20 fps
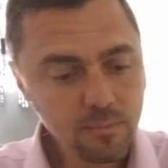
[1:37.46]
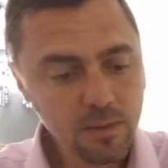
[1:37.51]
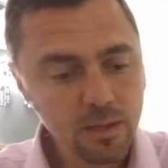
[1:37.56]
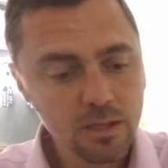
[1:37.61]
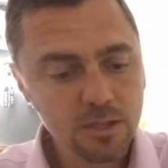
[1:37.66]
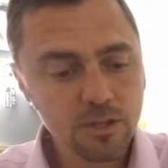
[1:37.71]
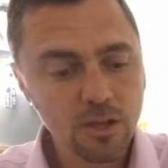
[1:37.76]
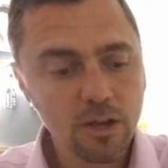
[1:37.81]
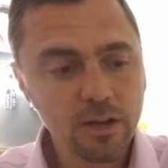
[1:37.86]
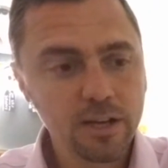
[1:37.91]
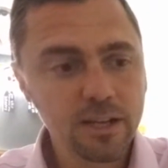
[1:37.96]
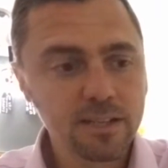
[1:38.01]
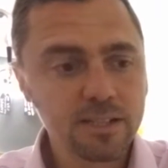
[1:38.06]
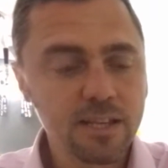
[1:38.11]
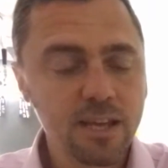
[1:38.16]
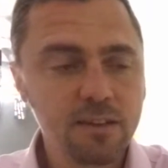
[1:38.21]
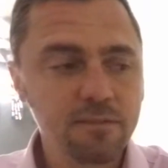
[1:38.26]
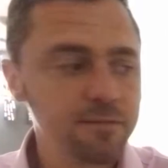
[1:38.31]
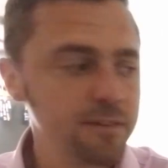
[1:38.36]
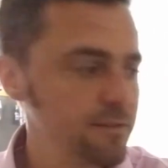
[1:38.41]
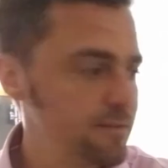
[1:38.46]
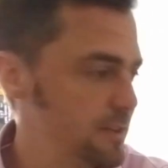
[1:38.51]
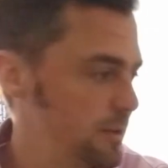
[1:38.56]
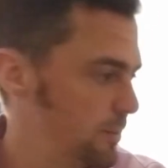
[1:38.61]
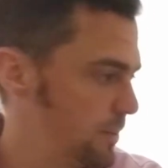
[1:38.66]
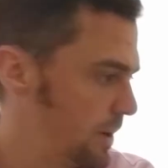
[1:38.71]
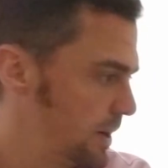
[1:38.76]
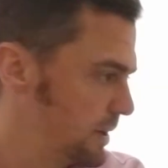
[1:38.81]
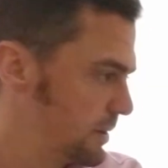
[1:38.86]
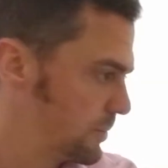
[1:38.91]
Started at
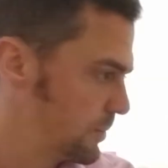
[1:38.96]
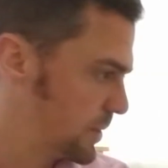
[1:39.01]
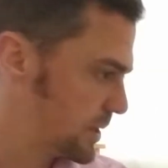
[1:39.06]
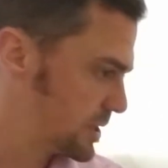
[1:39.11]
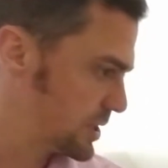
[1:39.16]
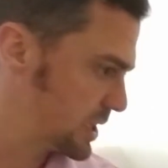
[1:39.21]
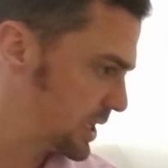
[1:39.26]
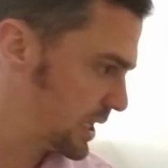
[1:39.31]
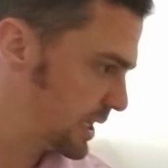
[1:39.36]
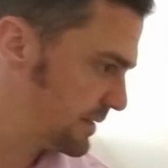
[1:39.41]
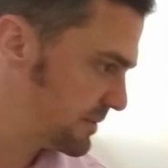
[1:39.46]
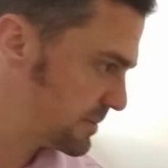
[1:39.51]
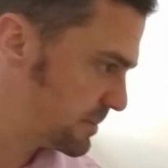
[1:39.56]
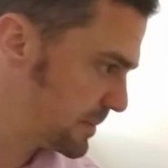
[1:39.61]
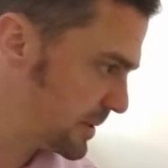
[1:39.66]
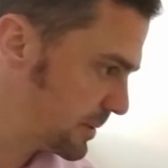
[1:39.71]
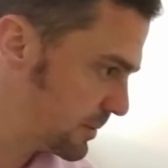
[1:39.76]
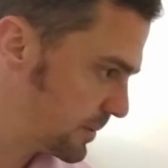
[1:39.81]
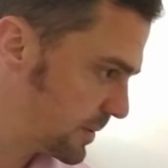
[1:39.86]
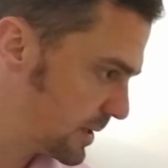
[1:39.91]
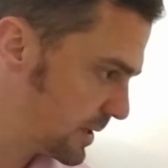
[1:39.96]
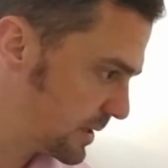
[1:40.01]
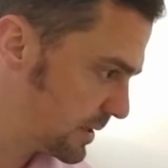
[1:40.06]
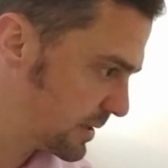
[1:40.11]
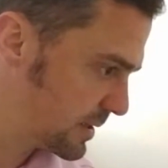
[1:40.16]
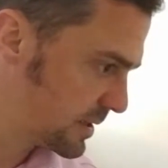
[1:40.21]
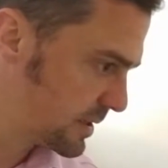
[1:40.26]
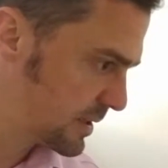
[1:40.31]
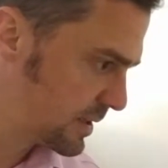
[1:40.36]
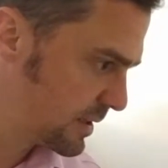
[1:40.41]
10.51, which leaves me
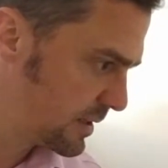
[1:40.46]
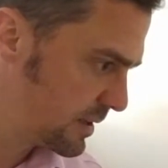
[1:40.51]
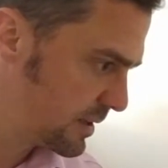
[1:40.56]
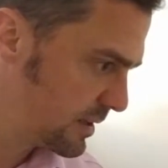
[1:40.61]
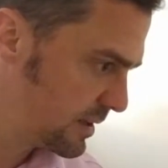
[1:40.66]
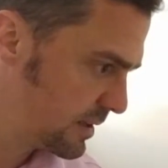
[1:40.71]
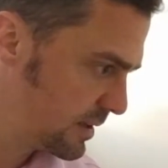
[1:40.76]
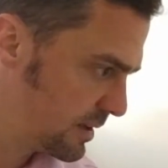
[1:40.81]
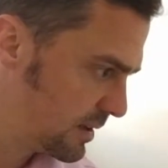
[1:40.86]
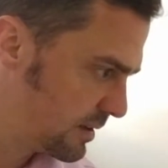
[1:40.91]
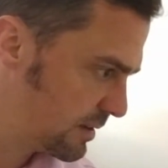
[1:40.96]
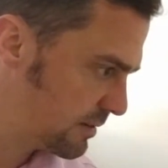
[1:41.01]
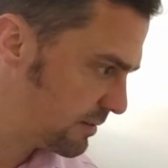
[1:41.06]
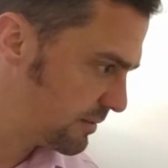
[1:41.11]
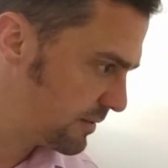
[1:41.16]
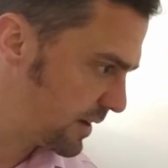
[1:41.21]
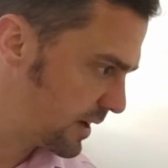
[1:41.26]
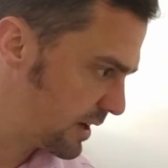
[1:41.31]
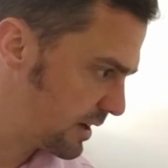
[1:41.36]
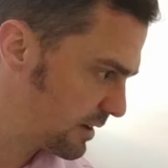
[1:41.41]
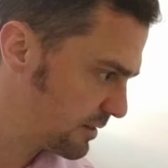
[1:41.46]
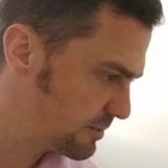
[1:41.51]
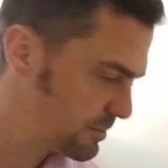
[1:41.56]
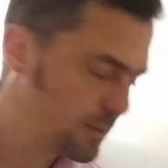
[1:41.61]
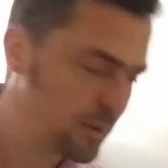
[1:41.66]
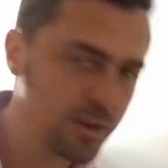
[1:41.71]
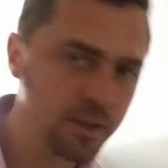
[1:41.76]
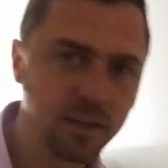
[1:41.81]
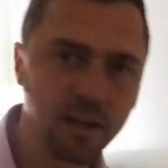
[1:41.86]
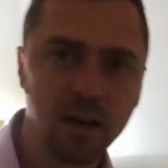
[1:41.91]
with
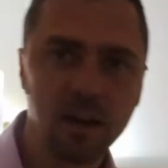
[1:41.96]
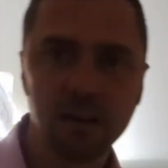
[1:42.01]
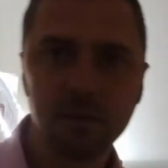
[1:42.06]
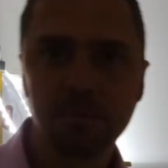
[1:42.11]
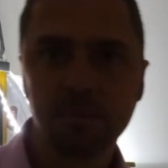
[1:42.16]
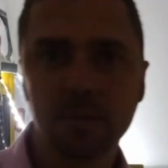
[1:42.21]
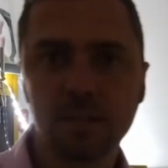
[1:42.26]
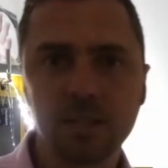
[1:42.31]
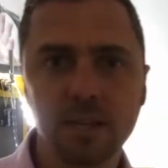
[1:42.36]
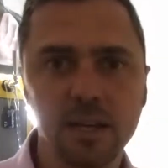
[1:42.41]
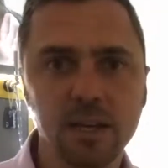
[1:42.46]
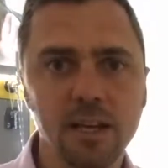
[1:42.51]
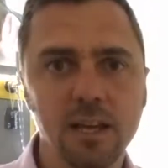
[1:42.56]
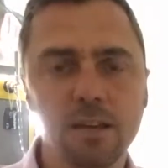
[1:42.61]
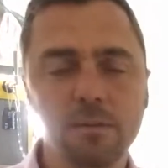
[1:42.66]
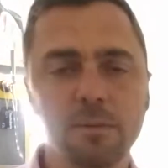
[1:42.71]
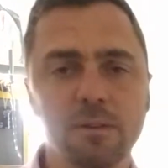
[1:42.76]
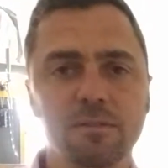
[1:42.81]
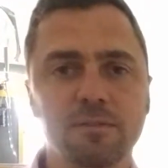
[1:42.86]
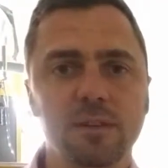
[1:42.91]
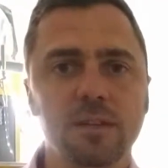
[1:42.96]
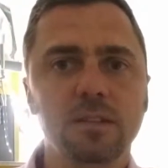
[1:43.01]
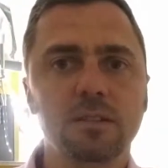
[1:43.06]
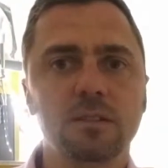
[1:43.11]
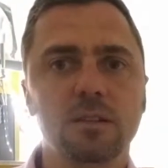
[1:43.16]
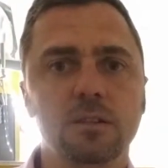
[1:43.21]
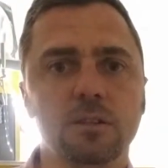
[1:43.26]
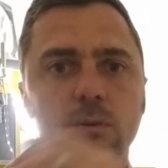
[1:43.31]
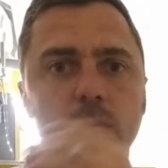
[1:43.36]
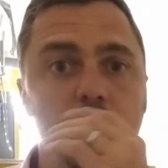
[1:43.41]
5.9% ABV,
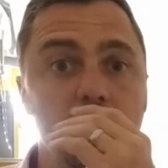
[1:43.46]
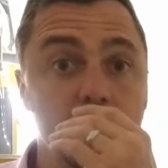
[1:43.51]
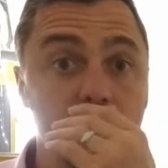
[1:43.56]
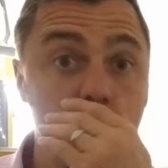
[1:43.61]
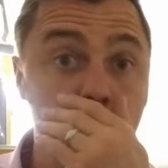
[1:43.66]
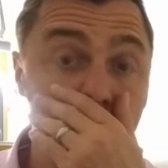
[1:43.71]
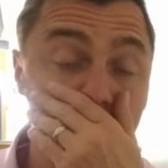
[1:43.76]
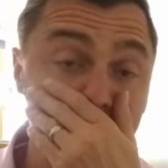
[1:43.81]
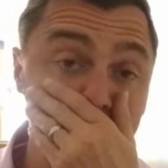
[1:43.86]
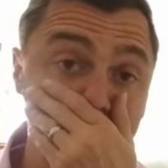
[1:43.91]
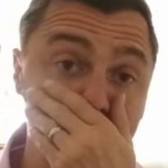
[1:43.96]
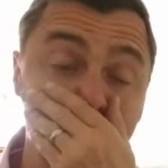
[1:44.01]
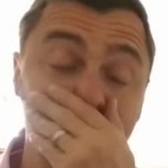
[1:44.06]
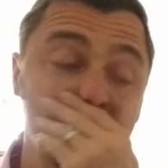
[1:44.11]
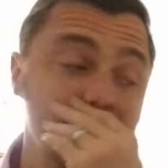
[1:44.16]
so it's quite high on